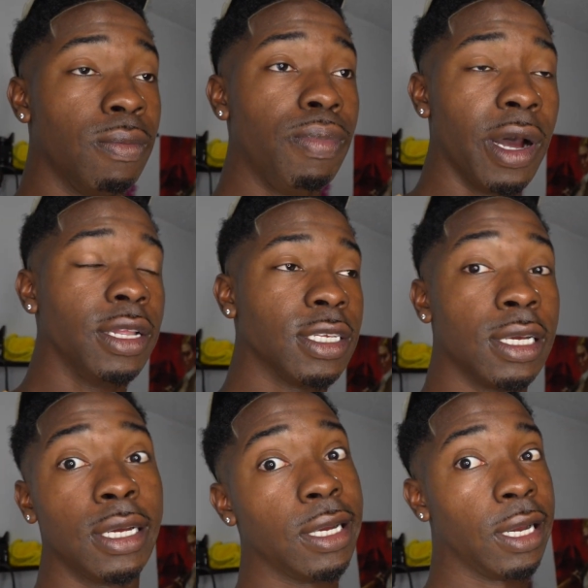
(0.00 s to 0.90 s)

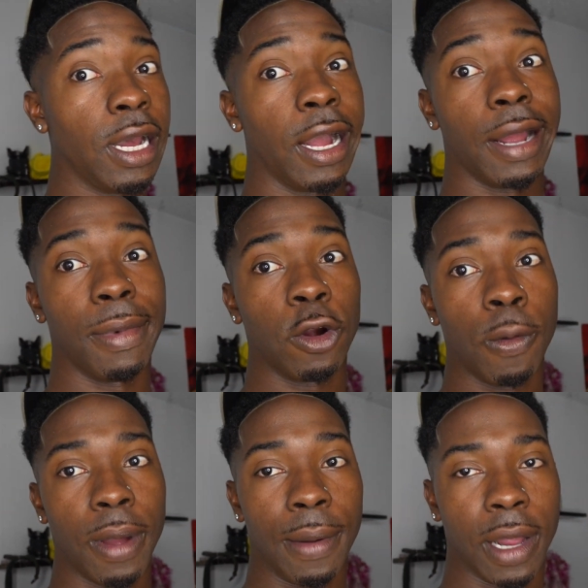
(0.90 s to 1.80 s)
but I got my
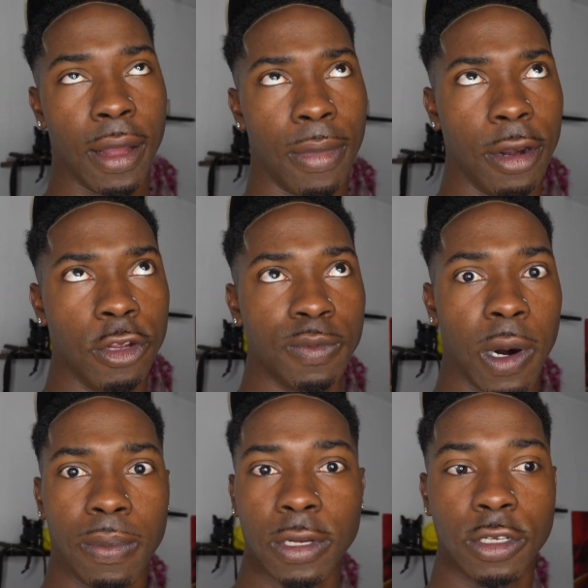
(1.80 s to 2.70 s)
coil pack. I got my new
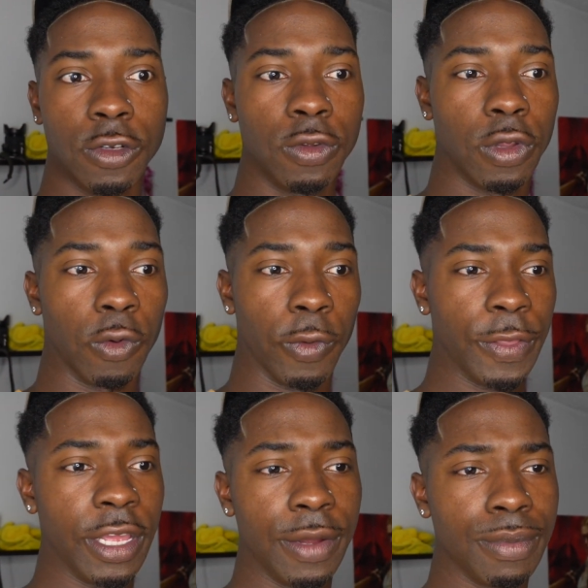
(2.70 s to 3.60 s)
spark plugs too, the
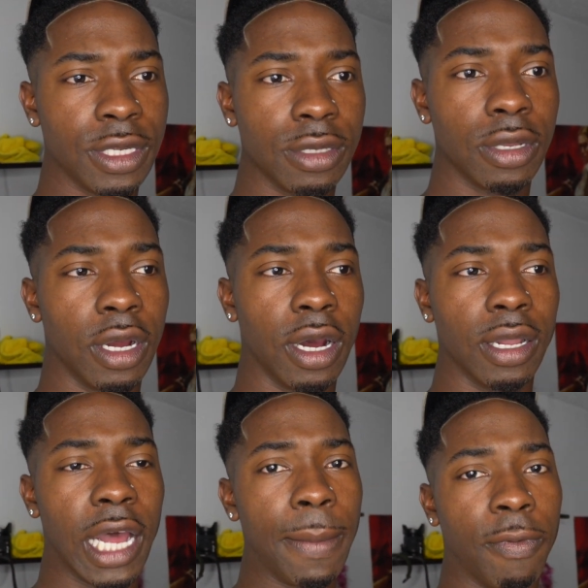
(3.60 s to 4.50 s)
lithiums,
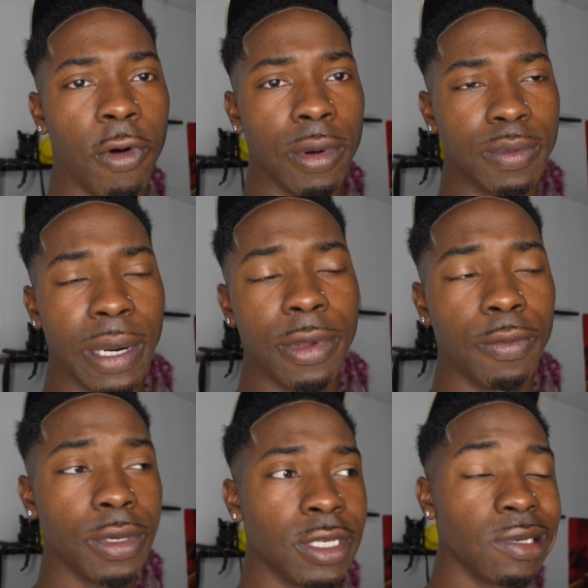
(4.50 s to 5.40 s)
the high performance
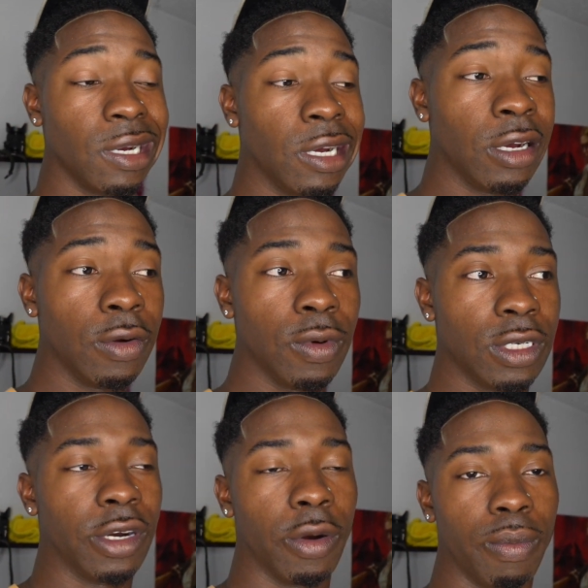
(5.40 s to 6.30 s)
premium ones,
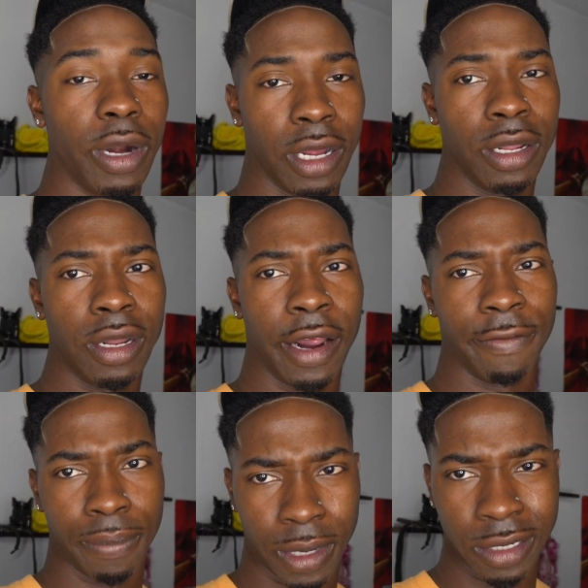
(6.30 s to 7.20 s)
which they're pretty good,
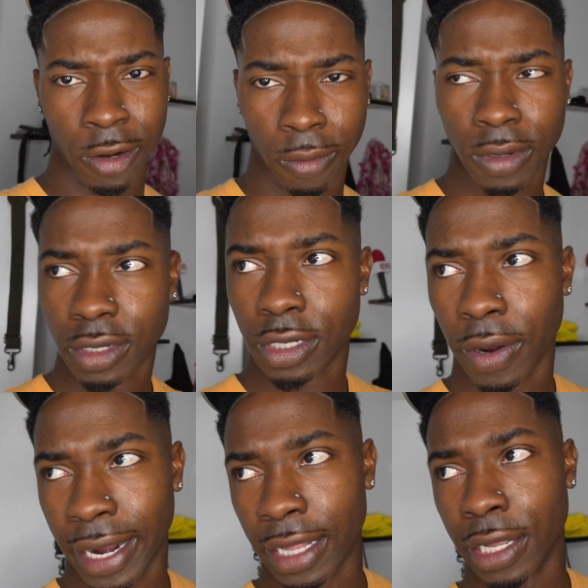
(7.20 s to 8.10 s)
I've been told.
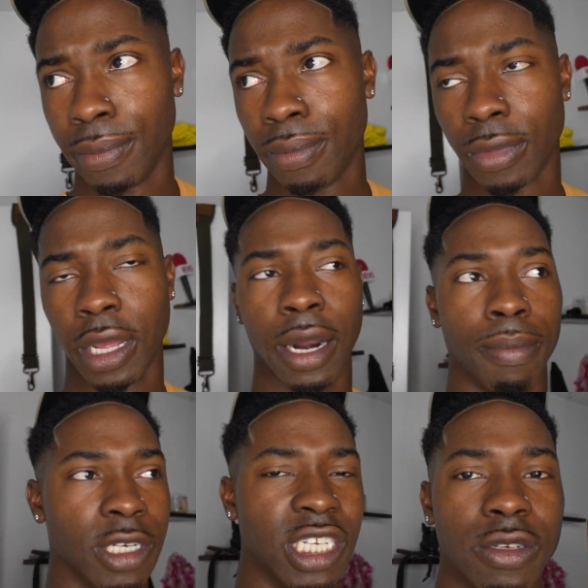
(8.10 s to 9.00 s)
So I got them, and
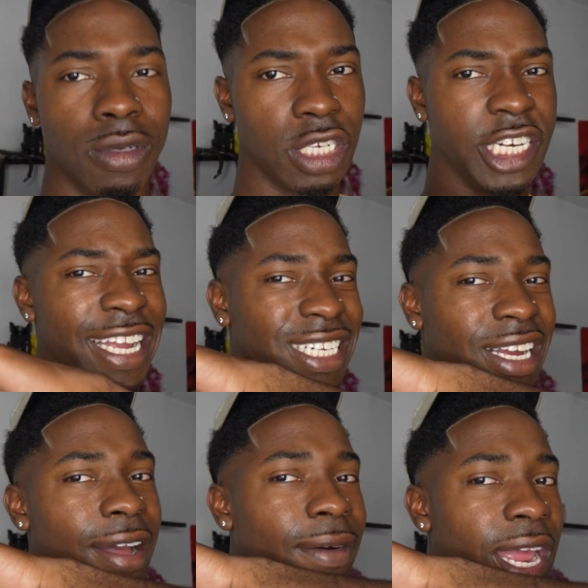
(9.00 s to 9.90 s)
I'm just
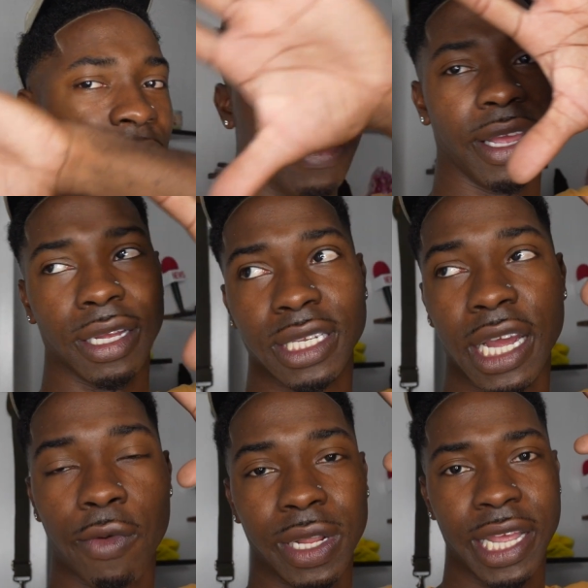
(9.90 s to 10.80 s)
changing out everything.
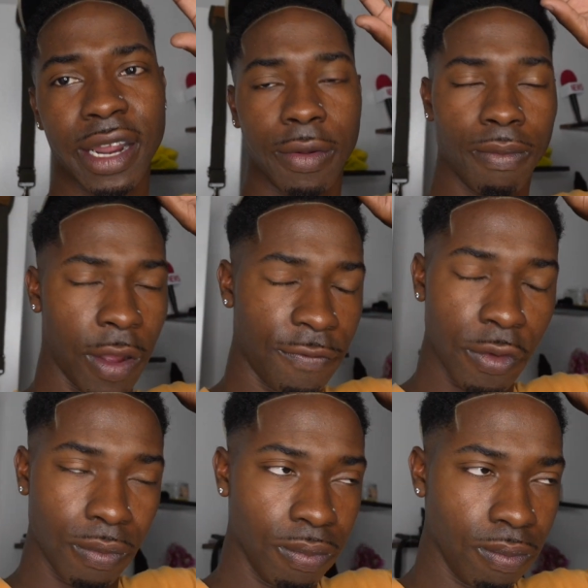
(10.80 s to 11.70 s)
See, I redid it a
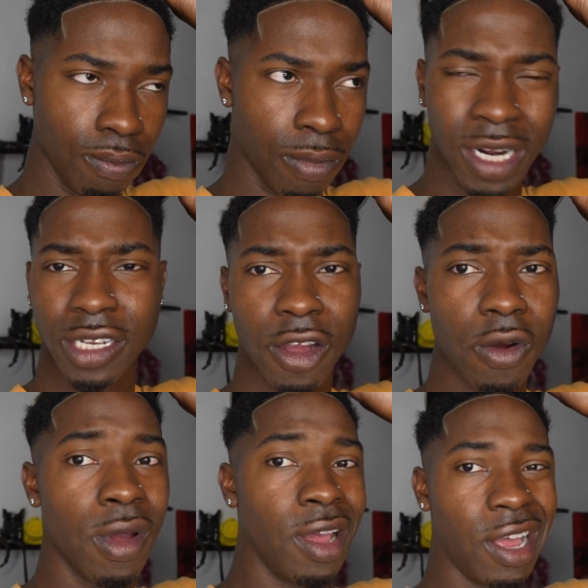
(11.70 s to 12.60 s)
few months
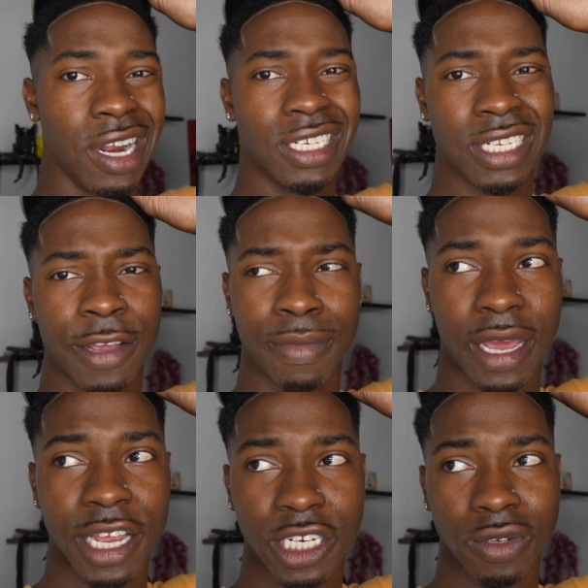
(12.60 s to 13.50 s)
ago, and it's just giving
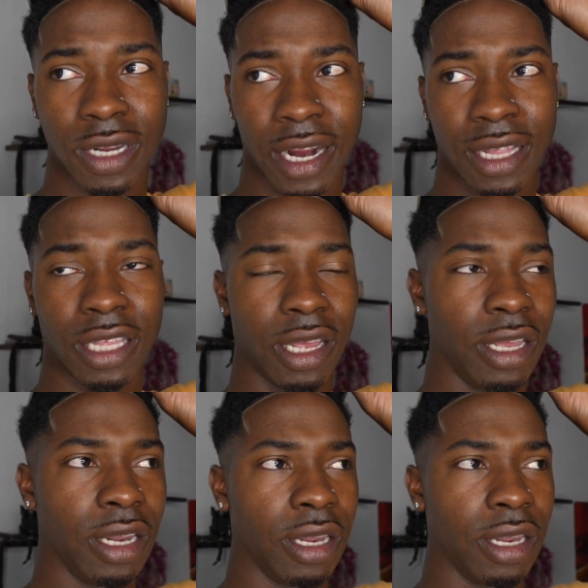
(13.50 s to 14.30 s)
me issues because I got the